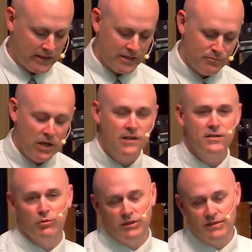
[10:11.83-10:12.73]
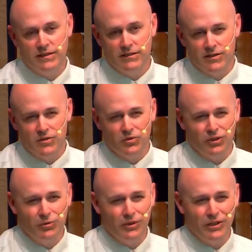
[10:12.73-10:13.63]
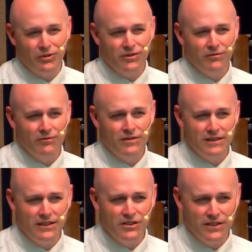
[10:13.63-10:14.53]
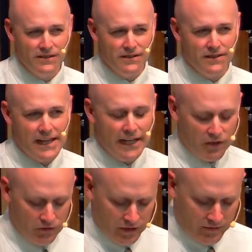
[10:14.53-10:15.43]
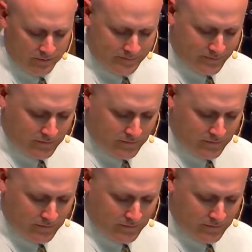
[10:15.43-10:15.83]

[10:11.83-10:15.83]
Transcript: I think it's possible to see the story without seeing Jesus as angry.